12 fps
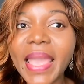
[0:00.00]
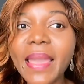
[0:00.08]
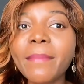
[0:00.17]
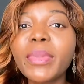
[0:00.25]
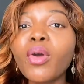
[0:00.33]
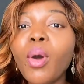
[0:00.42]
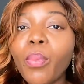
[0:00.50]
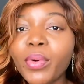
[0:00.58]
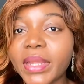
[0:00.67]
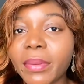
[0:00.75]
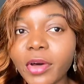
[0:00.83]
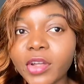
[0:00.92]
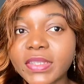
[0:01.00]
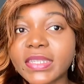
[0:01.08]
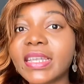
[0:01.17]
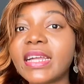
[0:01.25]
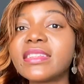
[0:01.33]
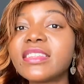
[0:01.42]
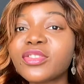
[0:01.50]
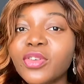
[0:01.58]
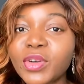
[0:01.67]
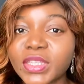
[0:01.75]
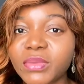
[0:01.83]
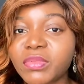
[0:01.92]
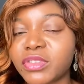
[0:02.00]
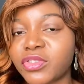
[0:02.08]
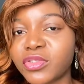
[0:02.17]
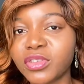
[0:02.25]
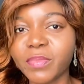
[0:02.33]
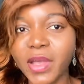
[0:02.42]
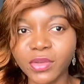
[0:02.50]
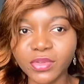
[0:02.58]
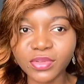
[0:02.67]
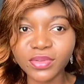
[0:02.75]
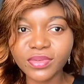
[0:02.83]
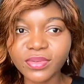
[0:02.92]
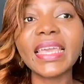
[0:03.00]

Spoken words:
be open about it and discuss it with your spouse.